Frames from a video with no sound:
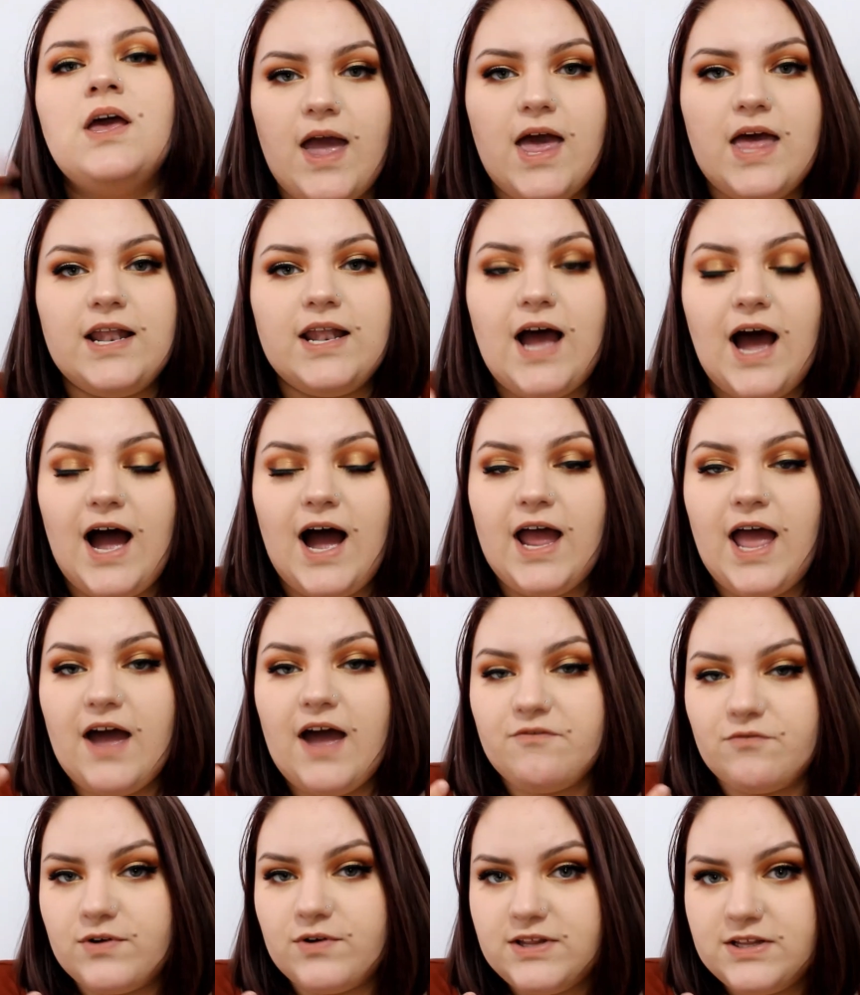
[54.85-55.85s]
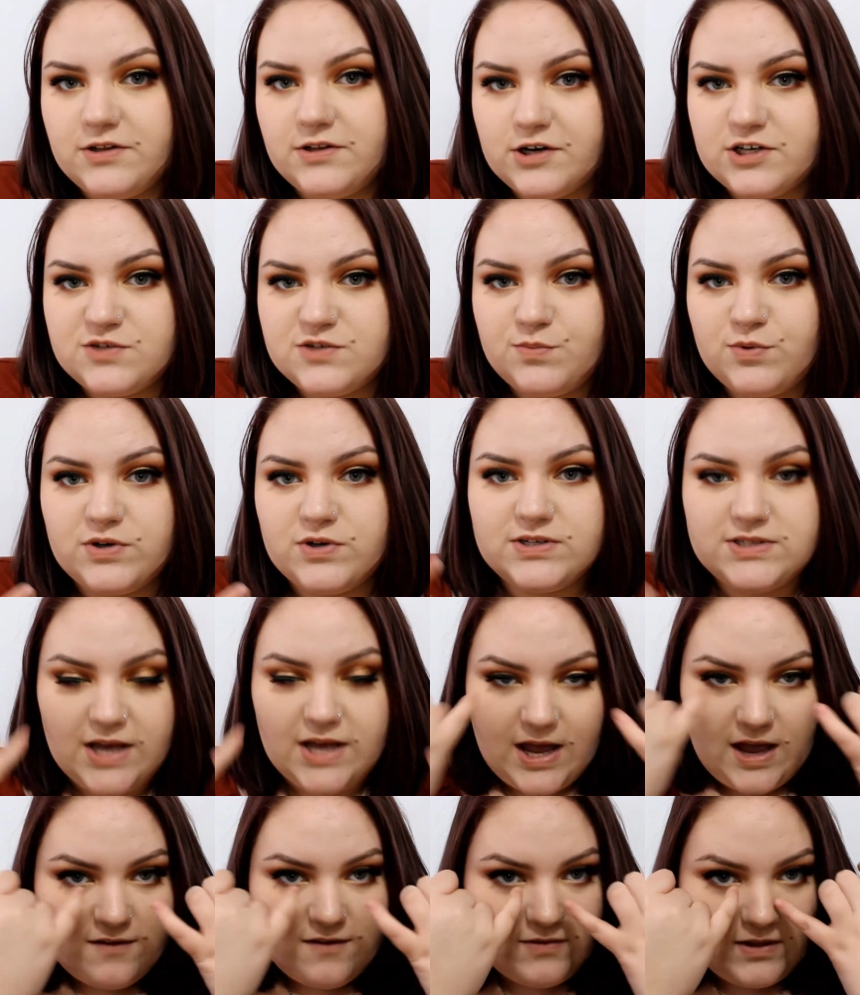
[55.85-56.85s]
And I have really large pores. I
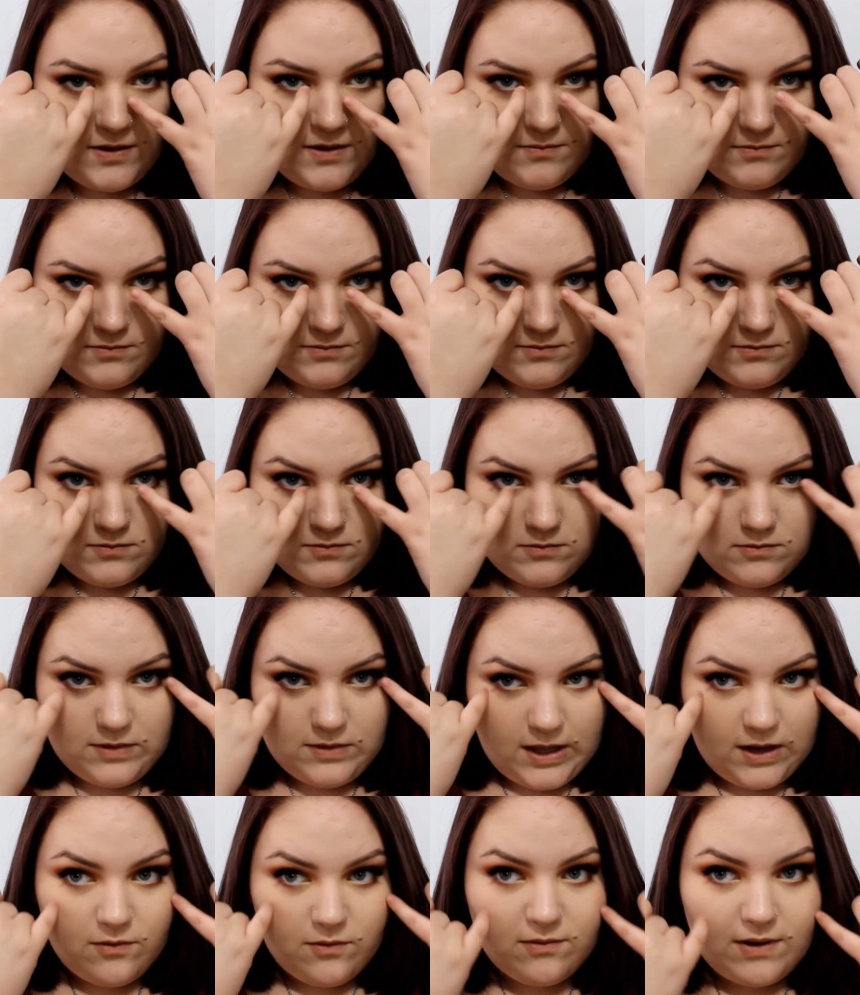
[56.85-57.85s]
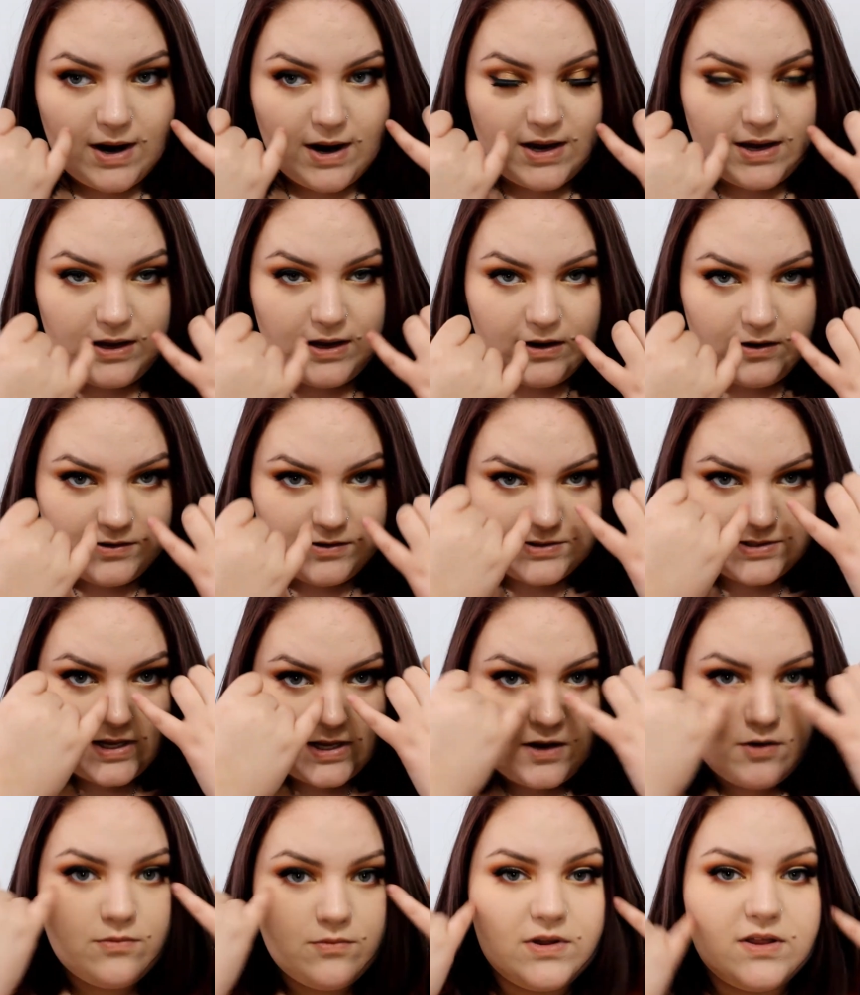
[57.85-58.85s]
have them like right here is
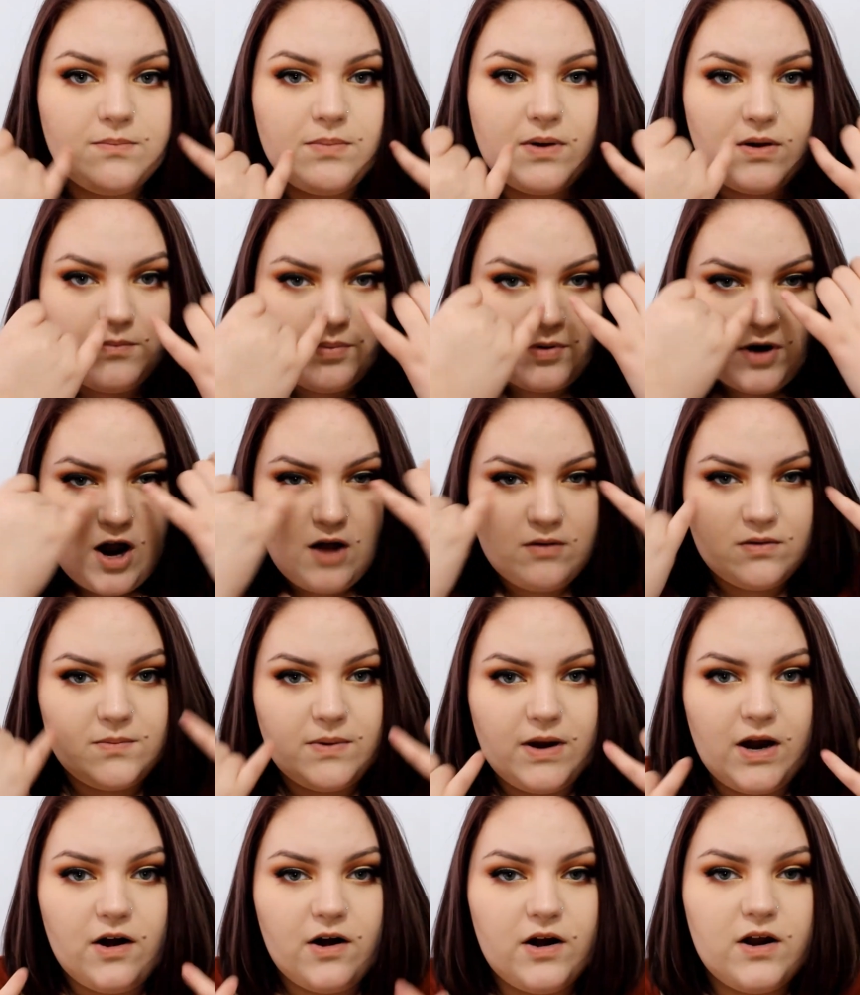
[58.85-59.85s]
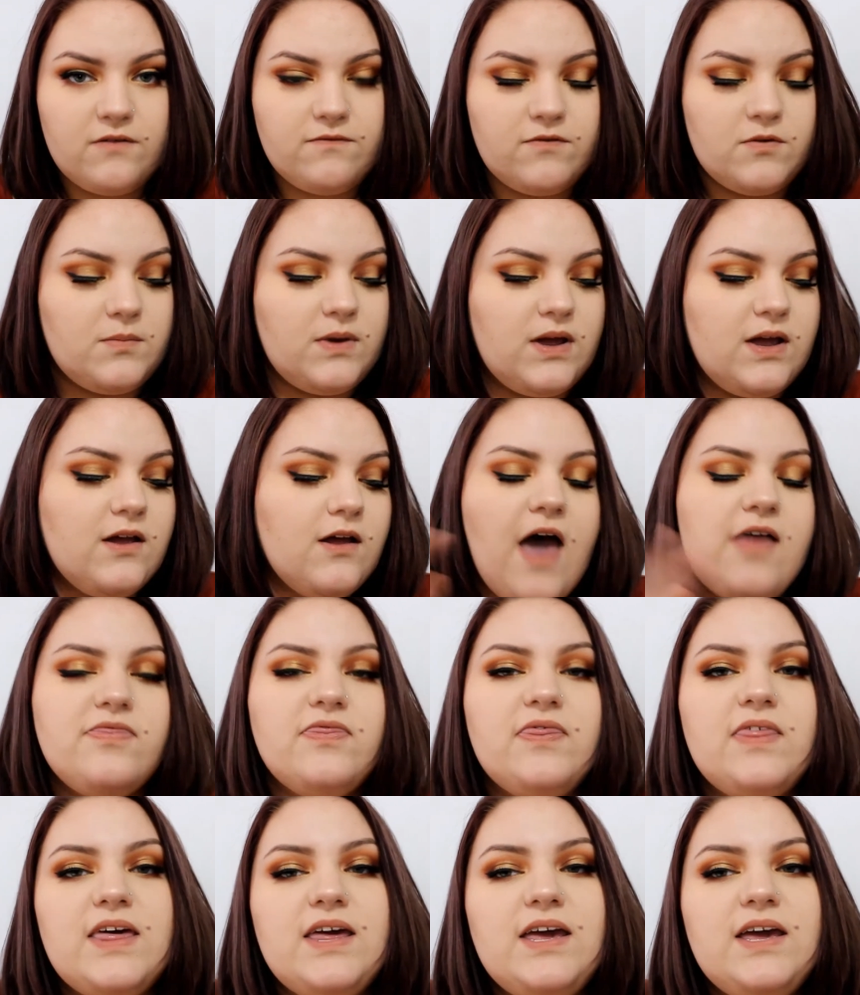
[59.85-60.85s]
like a really big problem area for me,
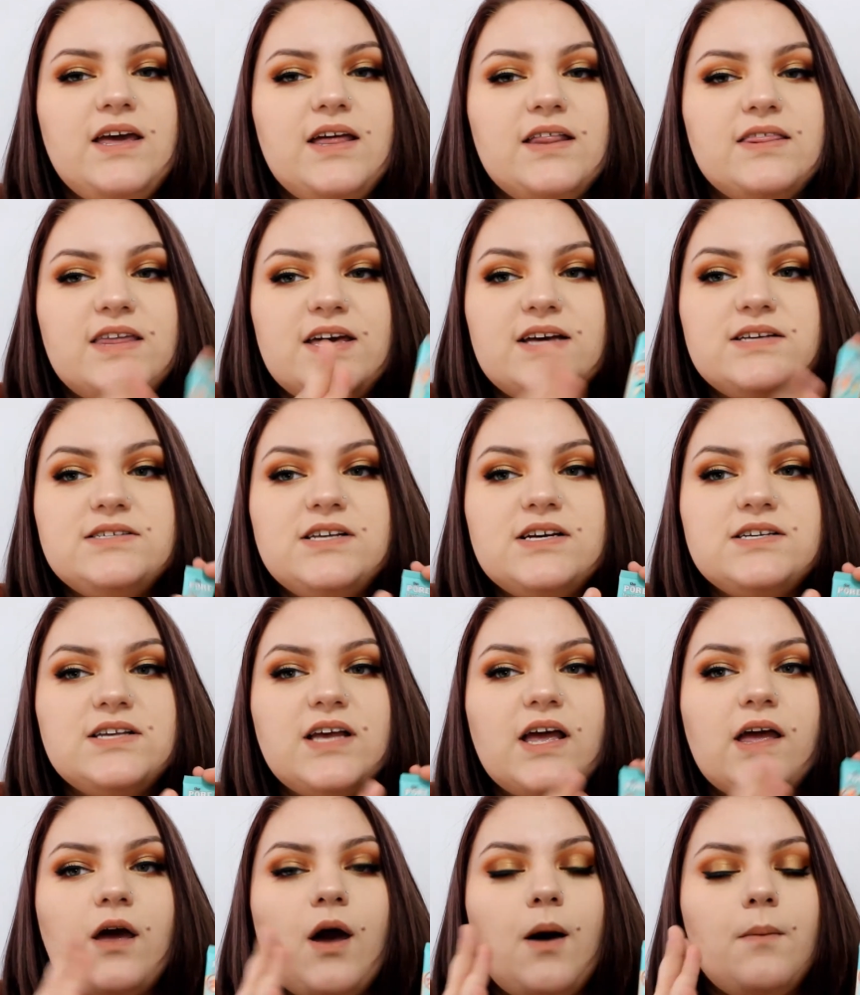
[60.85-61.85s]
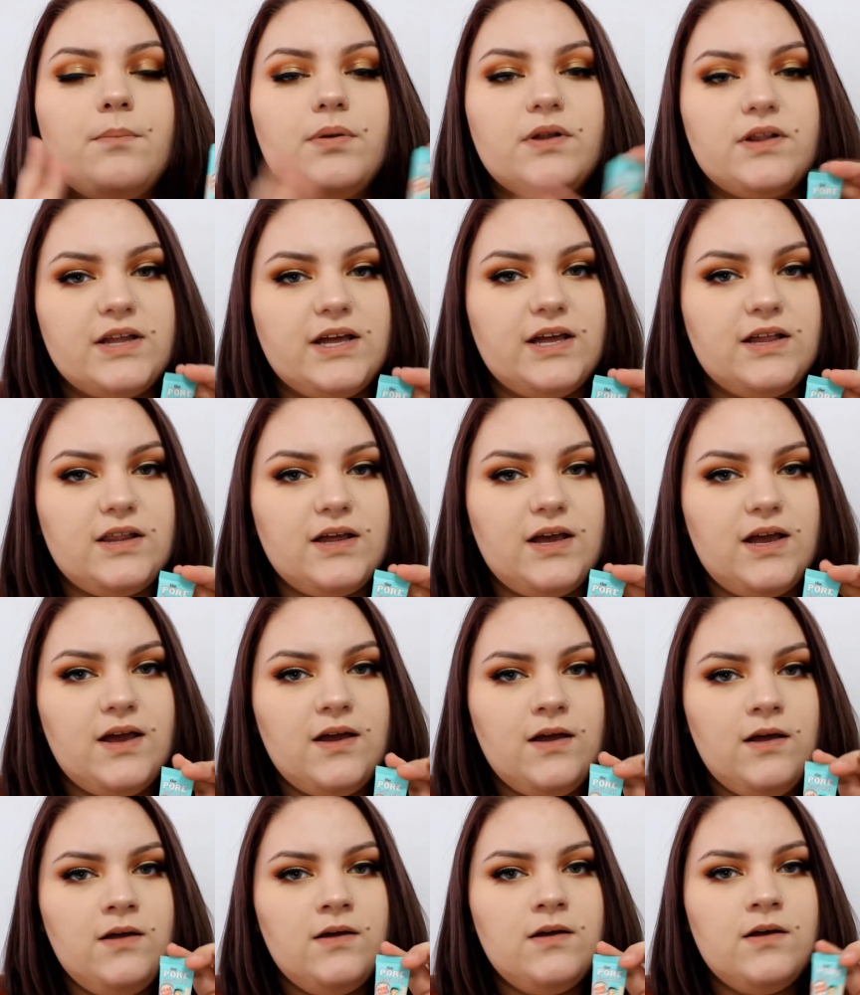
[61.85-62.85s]
and this doesn't
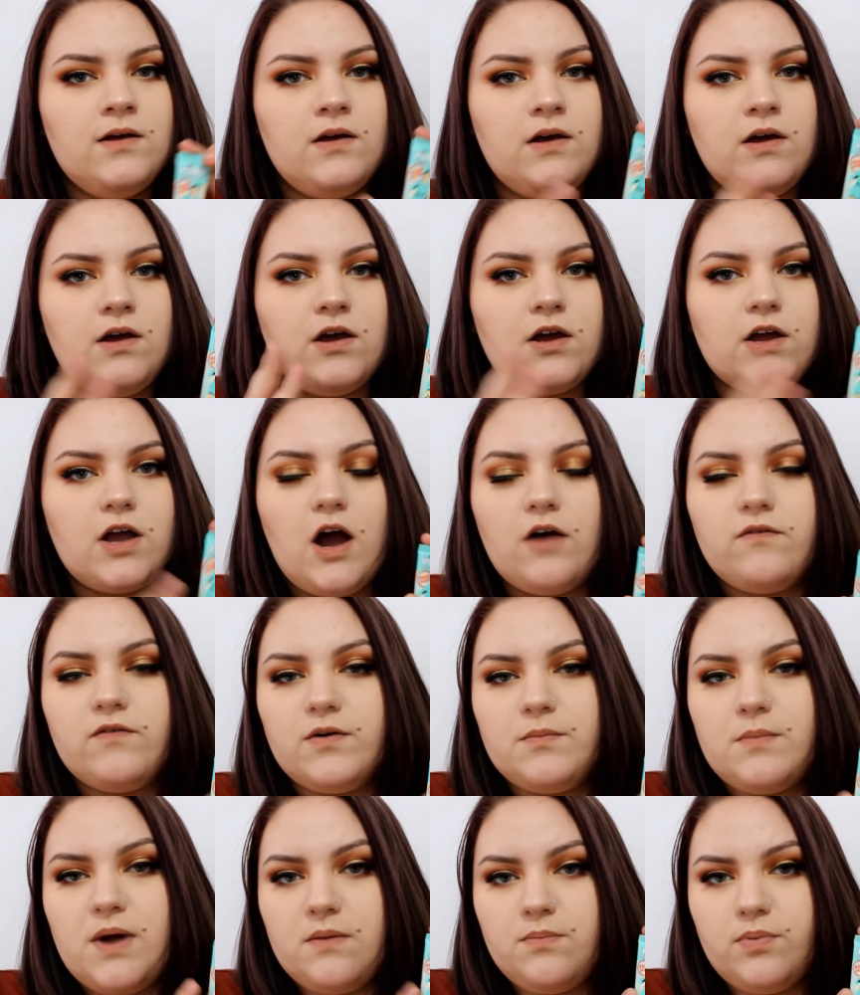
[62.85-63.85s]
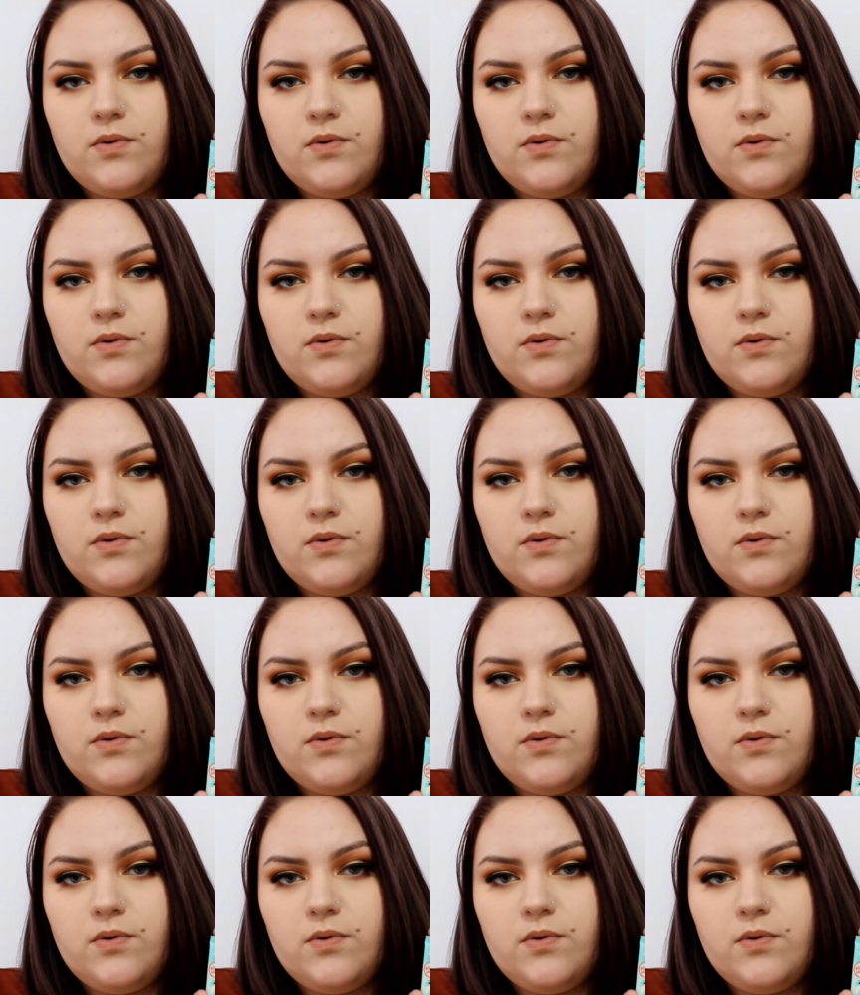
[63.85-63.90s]
completely cover my